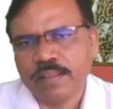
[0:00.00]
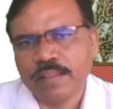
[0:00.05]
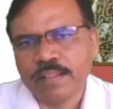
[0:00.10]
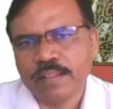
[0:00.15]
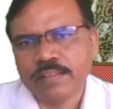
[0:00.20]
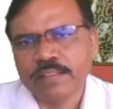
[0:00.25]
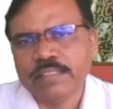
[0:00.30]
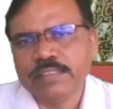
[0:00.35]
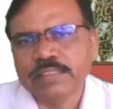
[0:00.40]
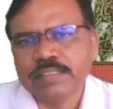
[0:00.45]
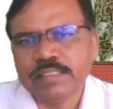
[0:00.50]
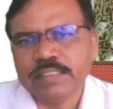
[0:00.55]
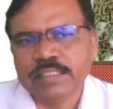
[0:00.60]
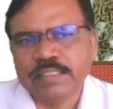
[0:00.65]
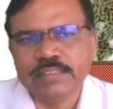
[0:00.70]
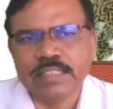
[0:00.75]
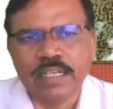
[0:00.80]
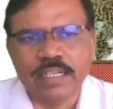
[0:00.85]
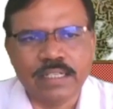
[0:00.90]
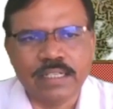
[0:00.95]
This is
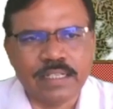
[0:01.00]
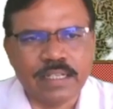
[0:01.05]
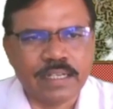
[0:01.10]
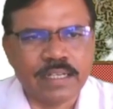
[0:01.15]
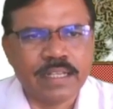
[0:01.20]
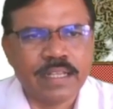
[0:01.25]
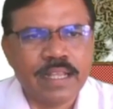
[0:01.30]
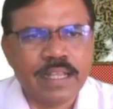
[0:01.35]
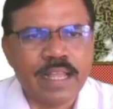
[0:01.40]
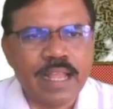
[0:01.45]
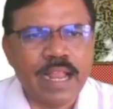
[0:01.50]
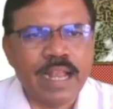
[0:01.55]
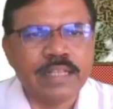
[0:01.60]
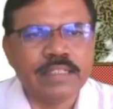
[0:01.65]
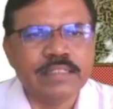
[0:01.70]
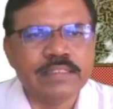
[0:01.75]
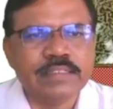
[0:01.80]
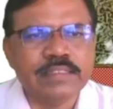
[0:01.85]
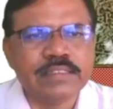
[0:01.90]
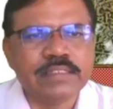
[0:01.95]
resultant
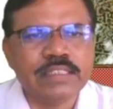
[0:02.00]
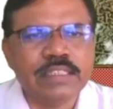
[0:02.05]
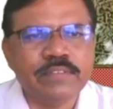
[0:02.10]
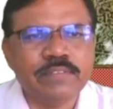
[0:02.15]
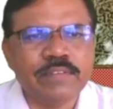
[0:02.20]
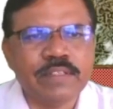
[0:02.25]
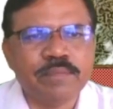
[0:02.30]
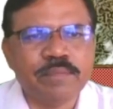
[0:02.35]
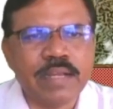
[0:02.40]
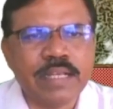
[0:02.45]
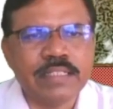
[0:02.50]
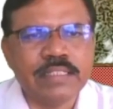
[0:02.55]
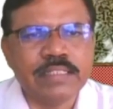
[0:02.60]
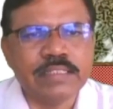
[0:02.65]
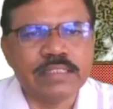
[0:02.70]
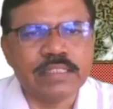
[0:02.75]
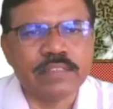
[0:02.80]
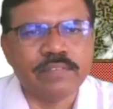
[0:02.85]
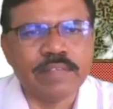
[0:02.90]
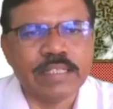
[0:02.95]
and this is given by
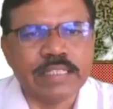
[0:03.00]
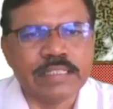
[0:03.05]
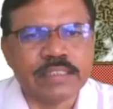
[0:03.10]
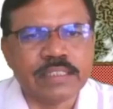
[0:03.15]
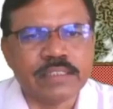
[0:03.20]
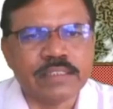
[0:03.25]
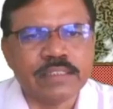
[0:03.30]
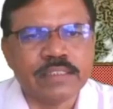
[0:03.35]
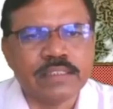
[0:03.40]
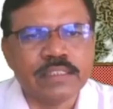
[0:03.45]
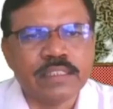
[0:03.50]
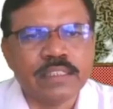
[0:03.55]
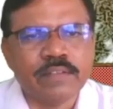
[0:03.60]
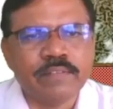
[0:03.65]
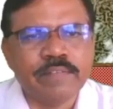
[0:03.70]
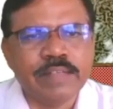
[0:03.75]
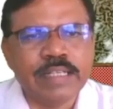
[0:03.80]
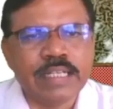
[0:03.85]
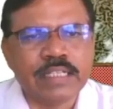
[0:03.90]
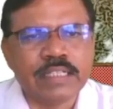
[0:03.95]
this equation.
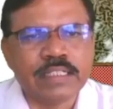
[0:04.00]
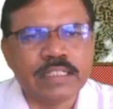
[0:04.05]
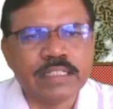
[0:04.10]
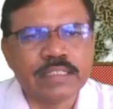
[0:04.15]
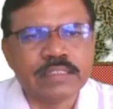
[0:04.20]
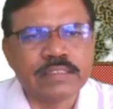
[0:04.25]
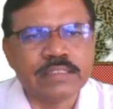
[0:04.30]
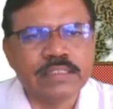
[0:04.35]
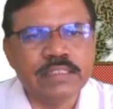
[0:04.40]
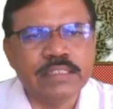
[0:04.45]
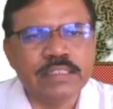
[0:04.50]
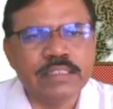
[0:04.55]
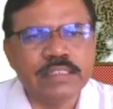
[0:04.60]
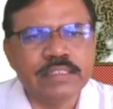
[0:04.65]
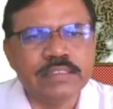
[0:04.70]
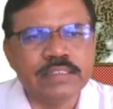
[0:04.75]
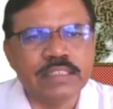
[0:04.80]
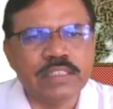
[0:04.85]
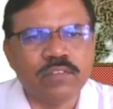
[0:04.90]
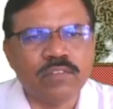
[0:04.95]
Vector C
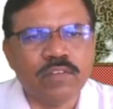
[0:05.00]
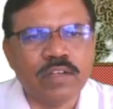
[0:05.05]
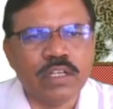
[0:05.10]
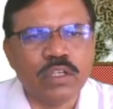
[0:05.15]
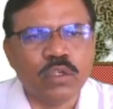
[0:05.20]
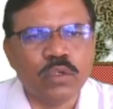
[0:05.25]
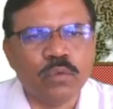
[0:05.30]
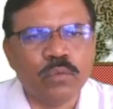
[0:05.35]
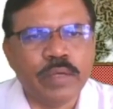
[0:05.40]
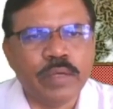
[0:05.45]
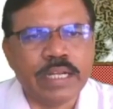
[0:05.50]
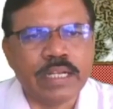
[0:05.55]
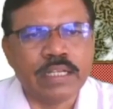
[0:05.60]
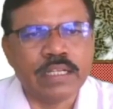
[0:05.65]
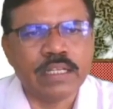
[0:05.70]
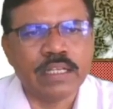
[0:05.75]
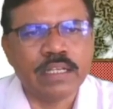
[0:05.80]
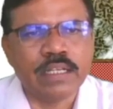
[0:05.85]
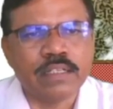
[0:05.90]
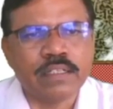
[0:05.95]
is equal to
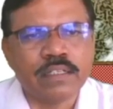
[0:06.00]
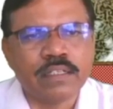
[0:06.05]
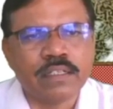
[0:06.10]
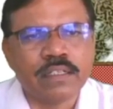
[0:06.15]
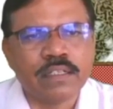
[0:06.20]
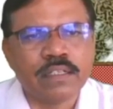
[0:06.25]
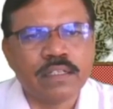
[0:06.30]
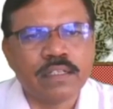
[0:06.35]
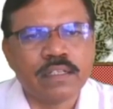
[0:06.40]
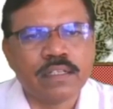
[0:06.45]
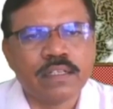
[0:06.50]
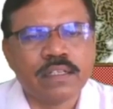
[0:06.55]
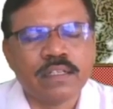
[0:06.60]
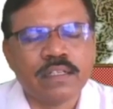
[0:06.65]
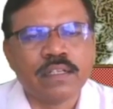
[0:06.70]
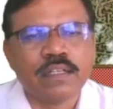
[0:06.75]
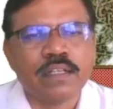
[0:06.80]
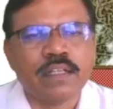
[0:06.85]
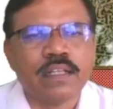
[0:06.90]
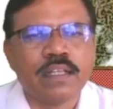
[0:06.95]
vector
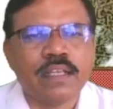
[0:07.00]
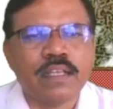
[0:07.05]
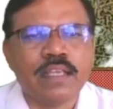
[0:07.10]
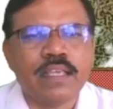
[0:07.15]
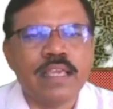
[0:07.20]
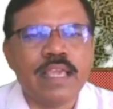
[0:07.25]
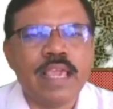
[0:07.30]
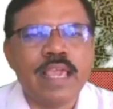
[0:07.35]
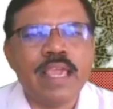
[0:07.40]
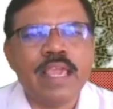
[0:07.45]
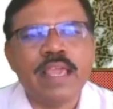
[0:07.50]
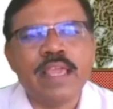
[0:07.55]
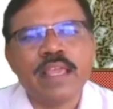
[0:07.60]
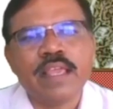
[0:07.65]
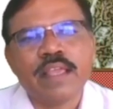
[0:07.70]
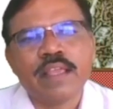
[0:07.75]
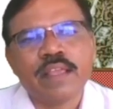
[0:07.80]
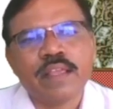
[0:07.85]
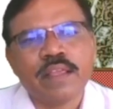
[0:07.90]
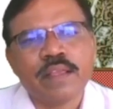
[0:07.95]
A
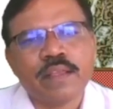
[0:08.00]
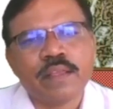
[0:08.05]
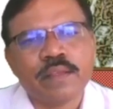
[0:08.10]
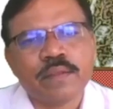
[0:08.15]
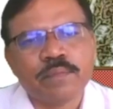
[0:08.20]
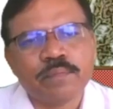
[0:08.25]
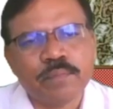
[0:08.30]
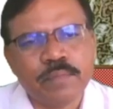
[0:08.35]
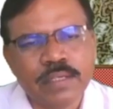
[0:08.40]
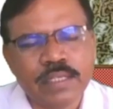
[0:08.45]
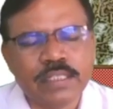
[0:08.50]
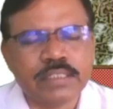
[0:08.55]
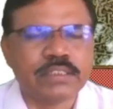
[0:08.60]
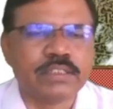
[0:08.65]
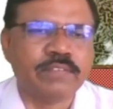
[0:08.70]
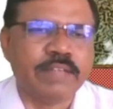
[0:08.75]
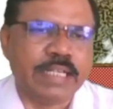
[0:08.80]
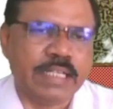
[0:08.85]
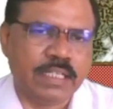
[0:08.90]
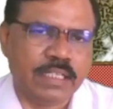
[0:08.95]

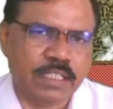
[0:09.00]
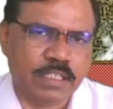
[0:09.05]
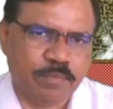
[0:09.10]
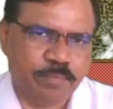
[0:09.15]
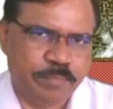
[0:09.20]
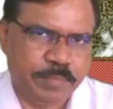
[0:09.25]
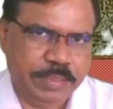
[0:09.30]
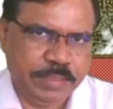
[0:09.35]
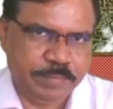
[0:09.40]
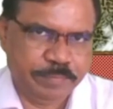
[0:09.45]
plus vector B.